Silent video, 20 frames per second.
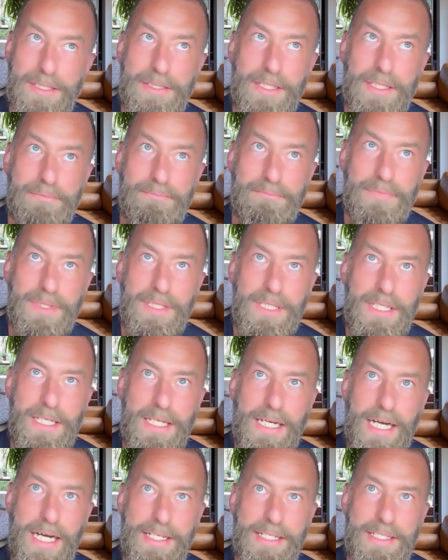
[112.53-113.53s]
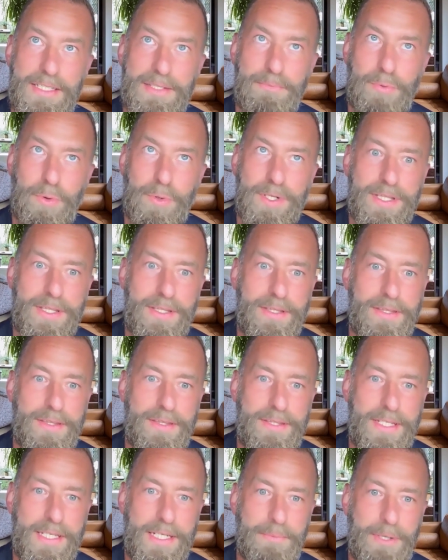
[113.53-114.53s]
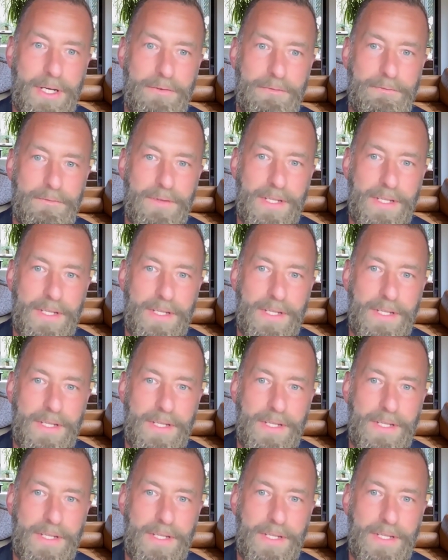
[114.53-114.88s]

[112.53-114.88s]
I think it's important to think about,